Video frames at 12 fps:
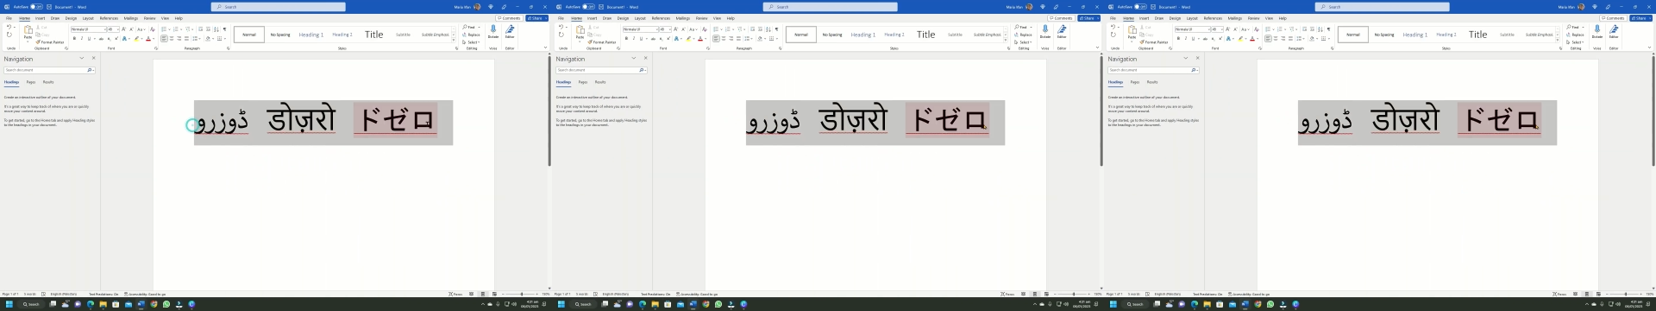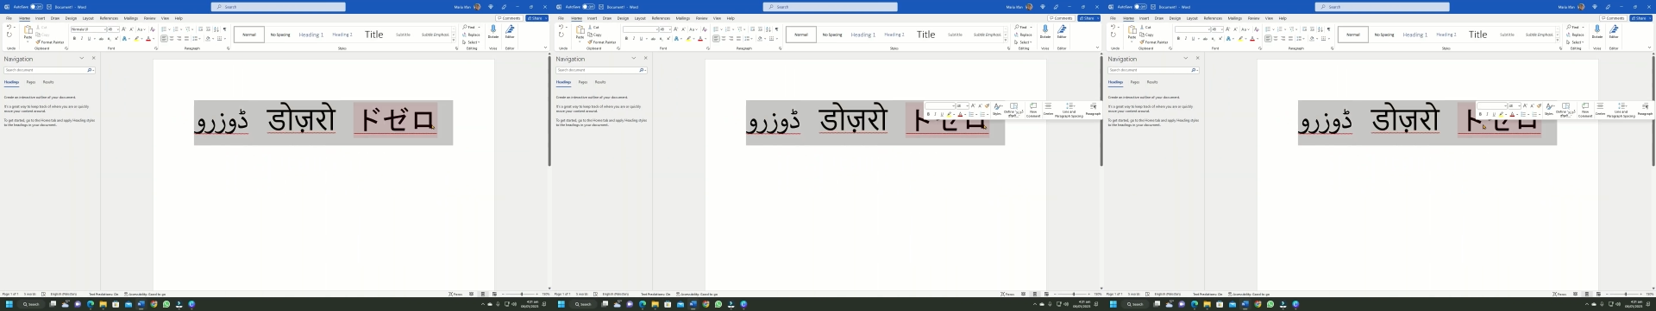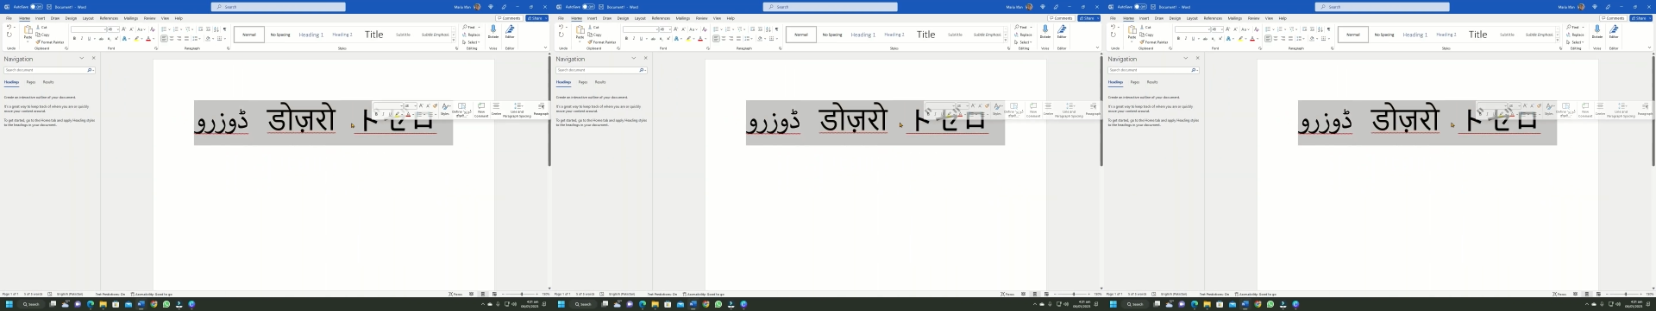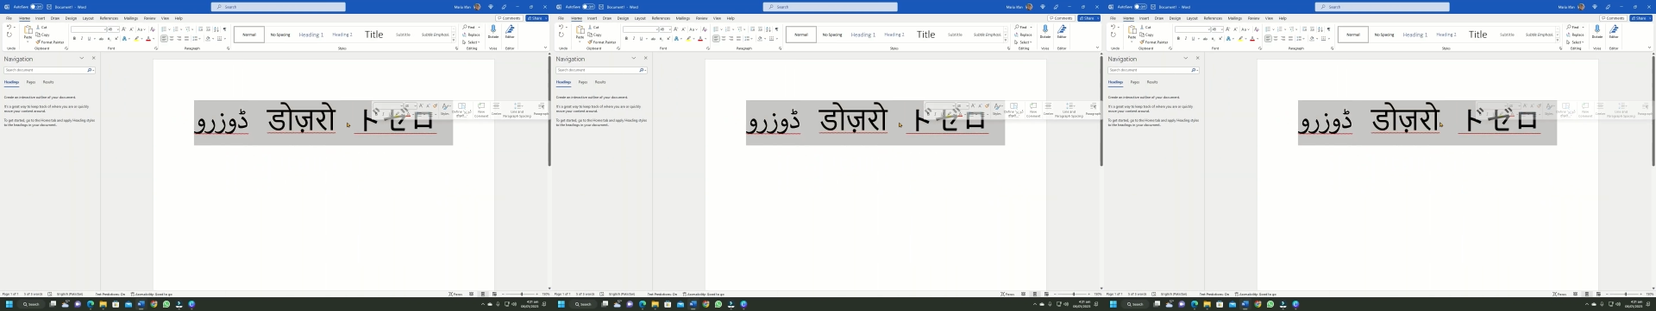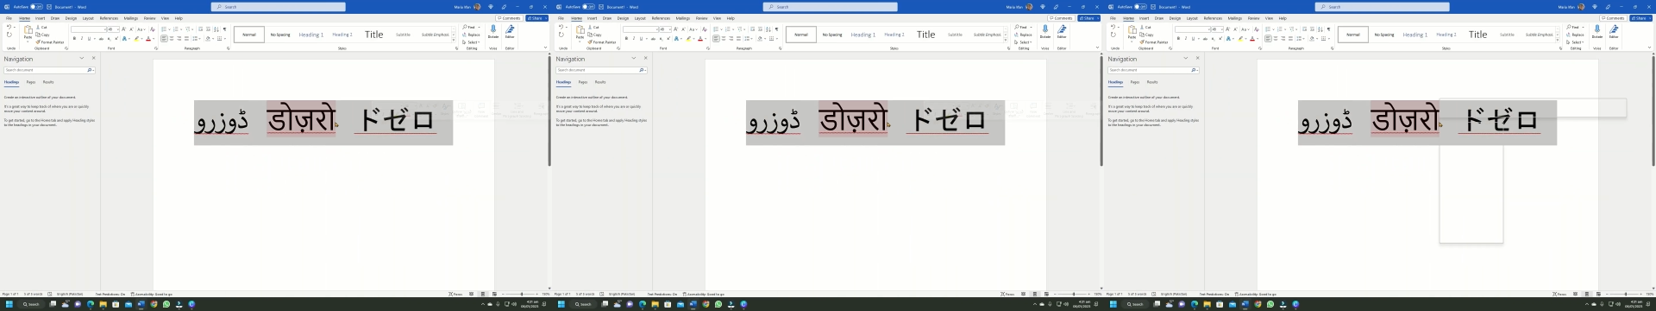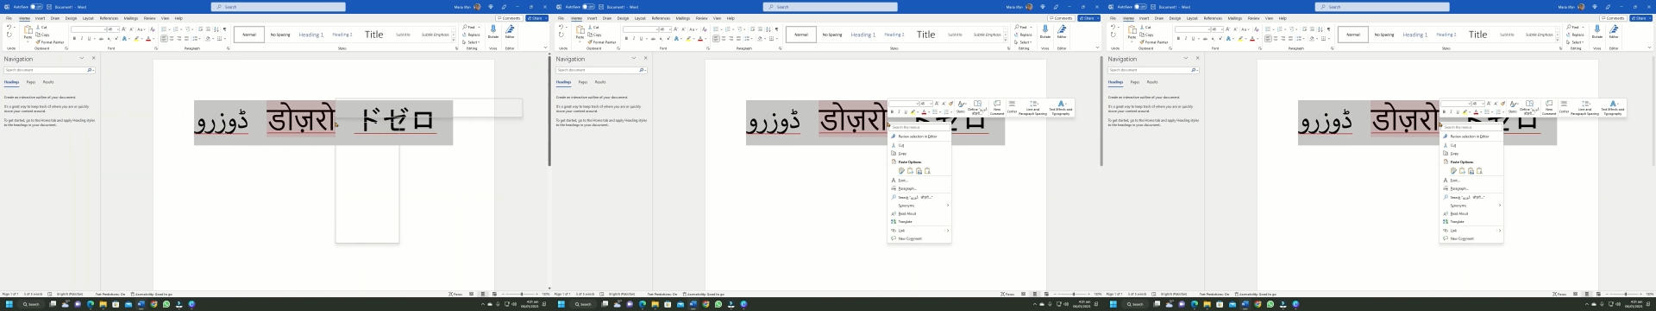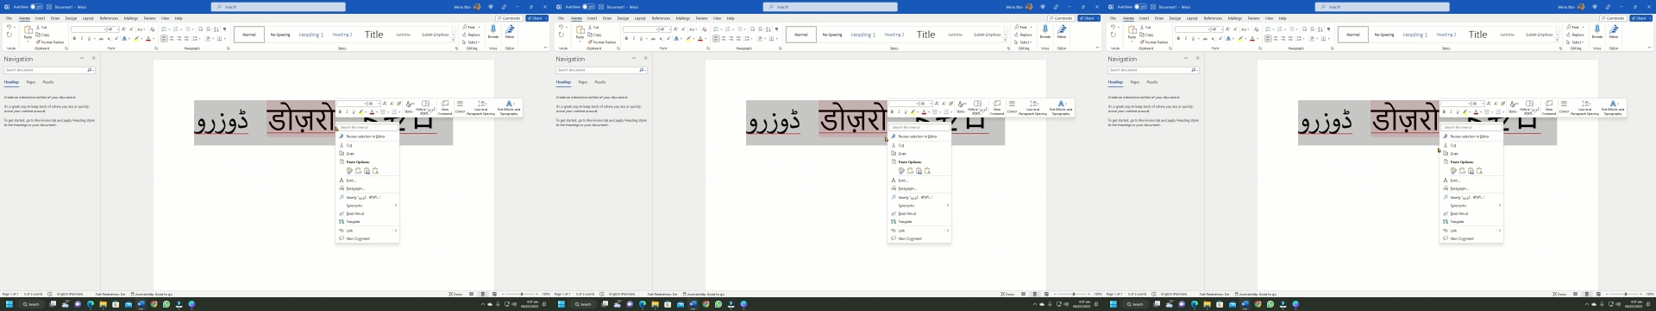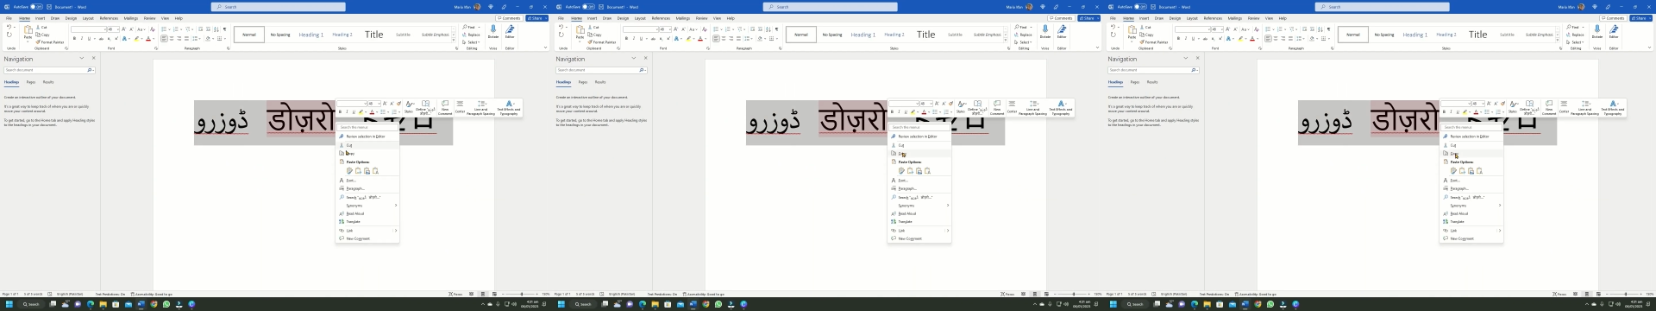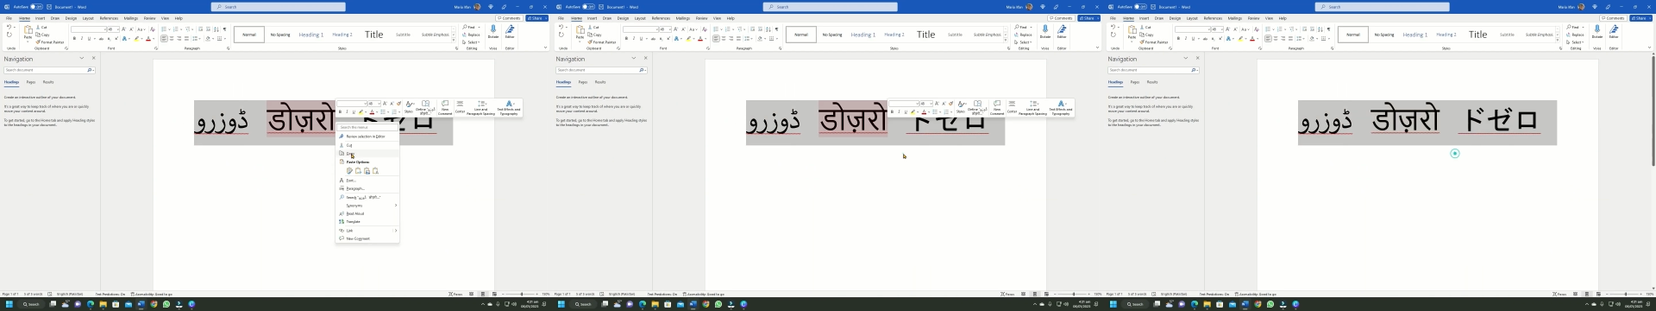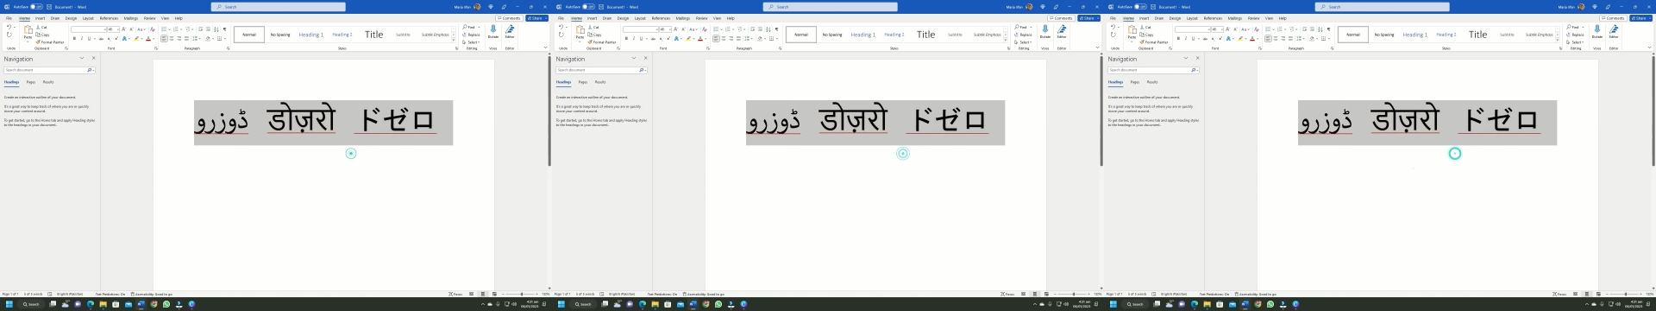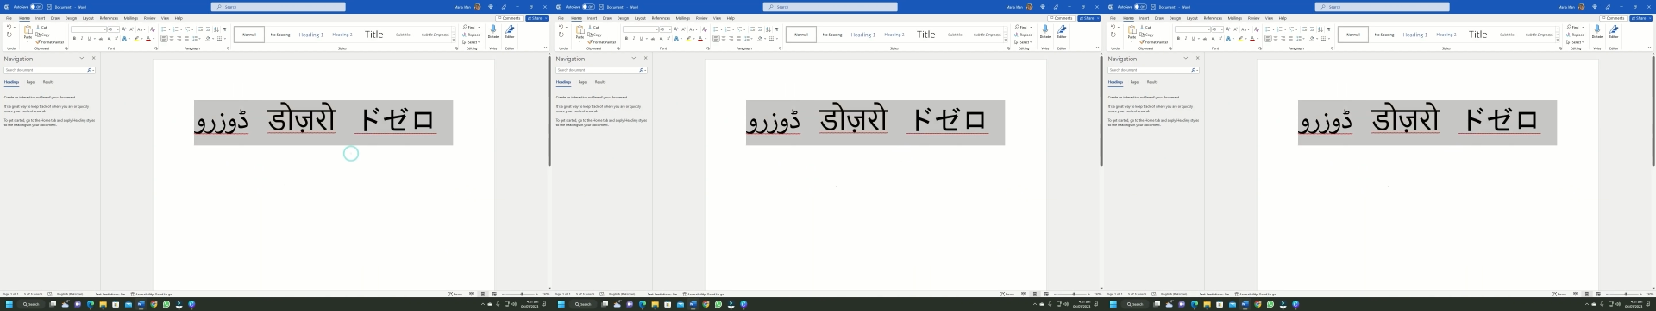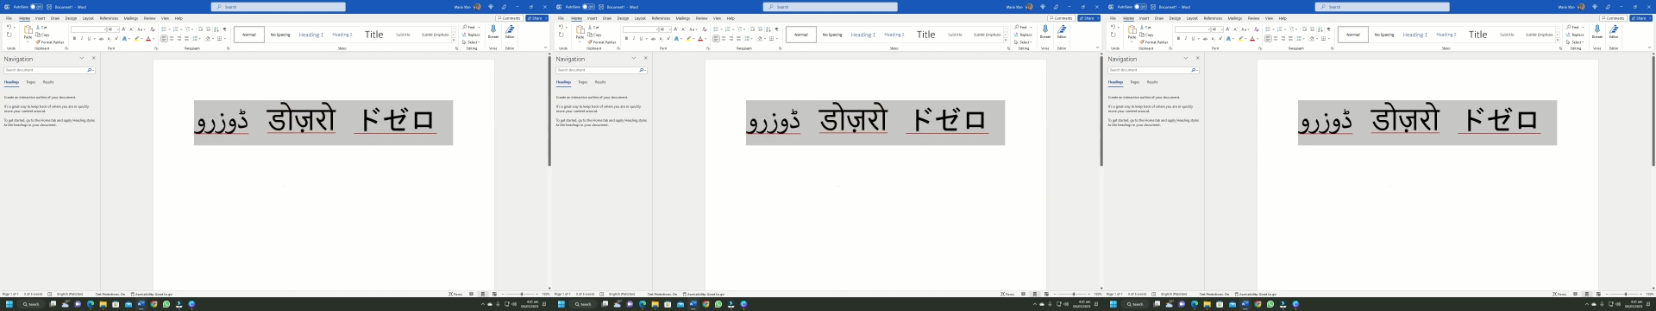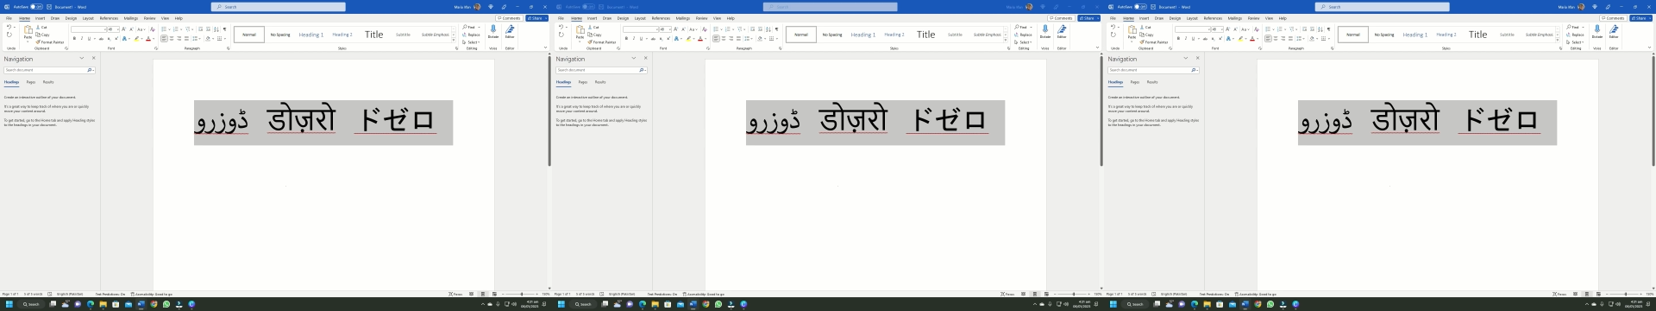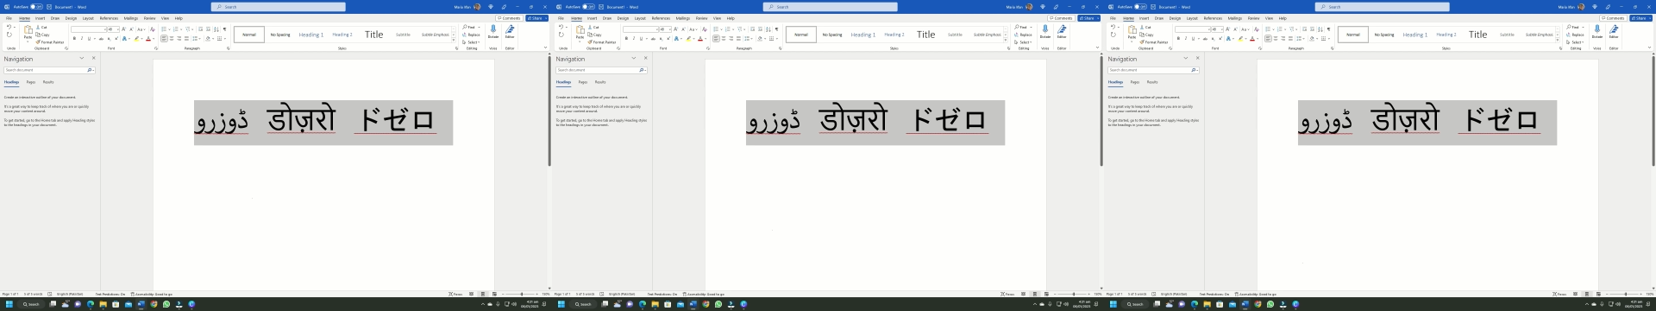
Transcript: Nobody's mouth can be seen.